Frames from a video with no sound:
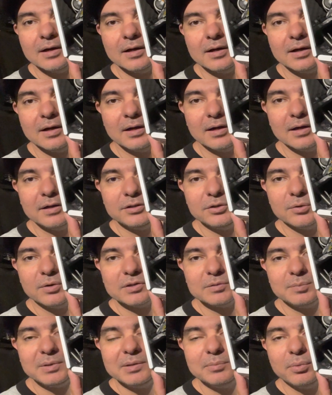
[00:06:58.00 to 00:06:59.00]
uh,
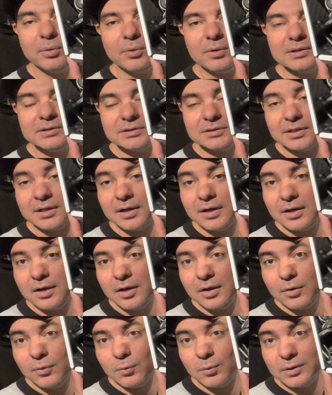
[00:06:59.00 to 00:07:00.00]
USB ports.
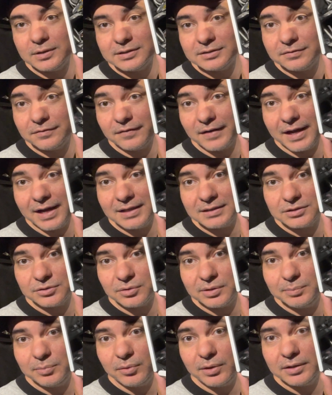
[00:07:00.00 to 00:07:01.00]
One is fast
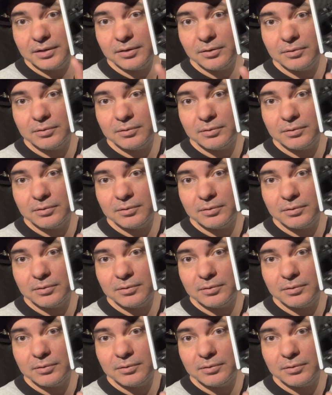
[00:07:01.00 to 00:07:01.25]
3.0